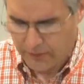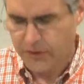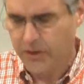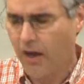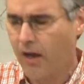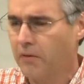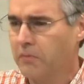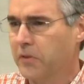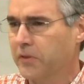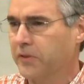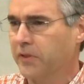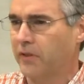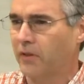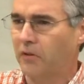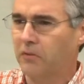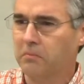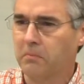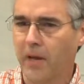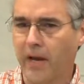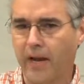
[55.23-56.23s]
John was an
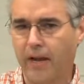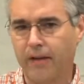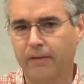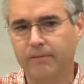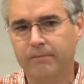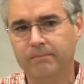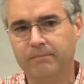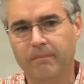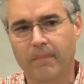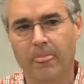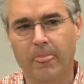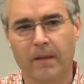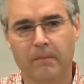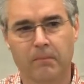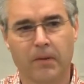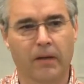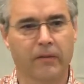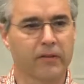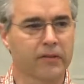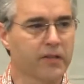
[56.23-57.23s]
old man
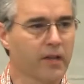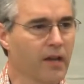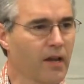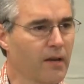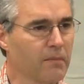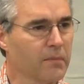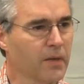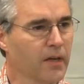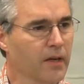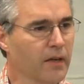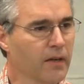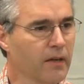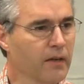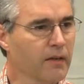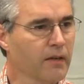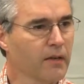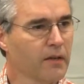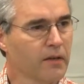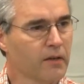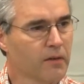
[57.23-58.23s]
by the time he
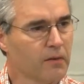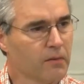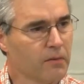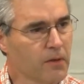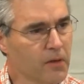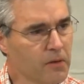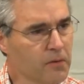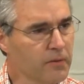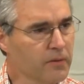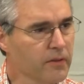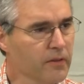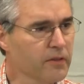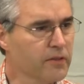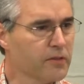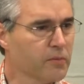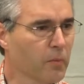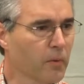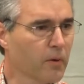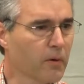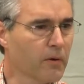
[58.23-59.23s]
wrote
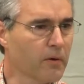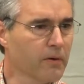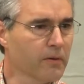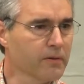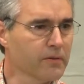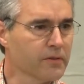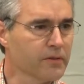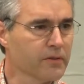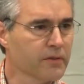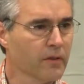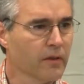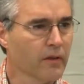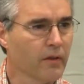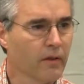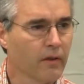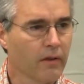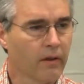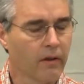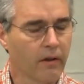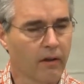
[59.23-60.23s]
these words.
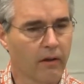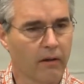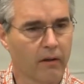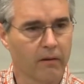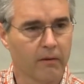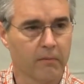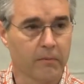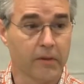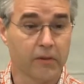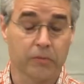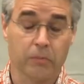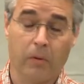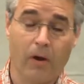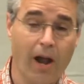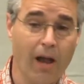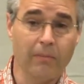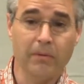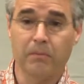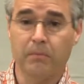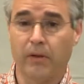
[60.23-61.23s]
He's
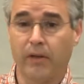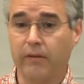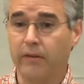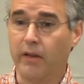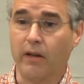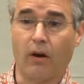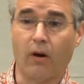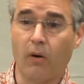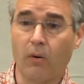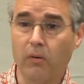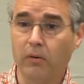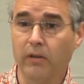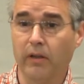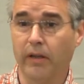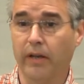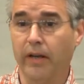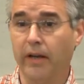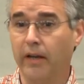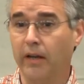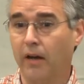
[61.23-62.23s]
probably the
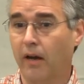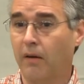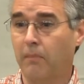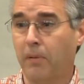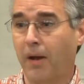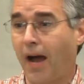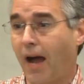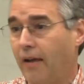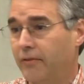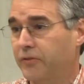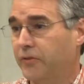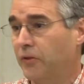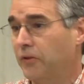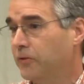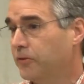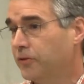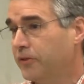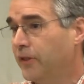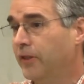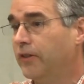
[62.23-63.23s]
only apostle
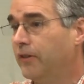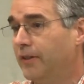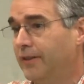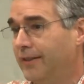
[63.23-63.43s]
still